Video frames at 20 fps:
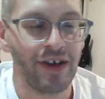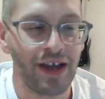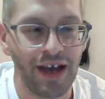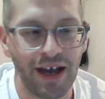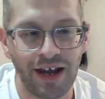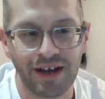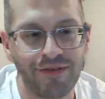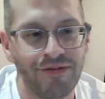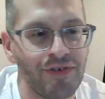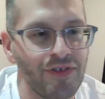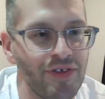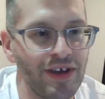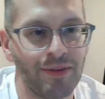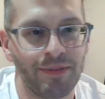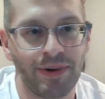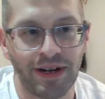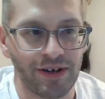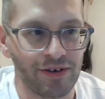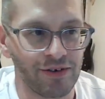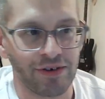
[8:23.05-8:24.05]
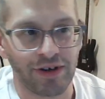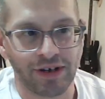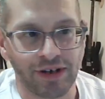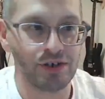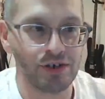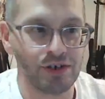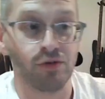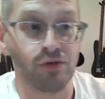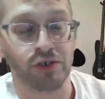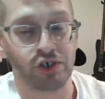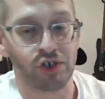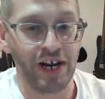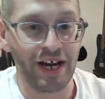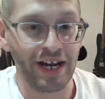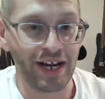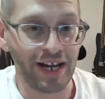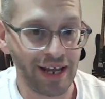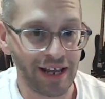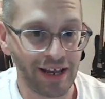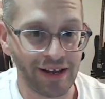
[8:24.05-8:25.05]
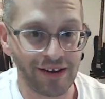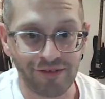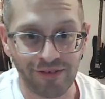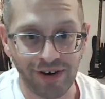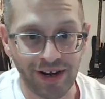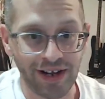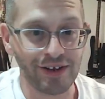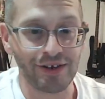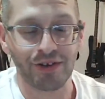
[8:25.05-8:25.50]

and if you think about it, you know, you do training, right?